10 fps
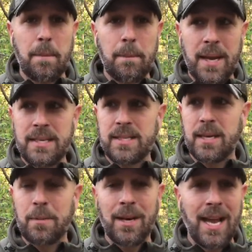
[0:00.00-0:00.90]

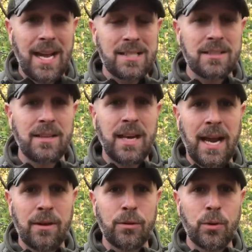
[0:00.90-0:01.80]
basic, but excellent
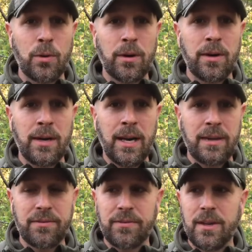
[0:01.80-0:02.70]
outdoor
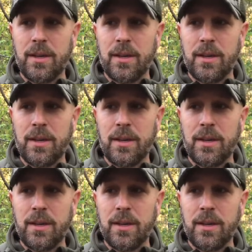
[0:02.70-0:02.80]
knife.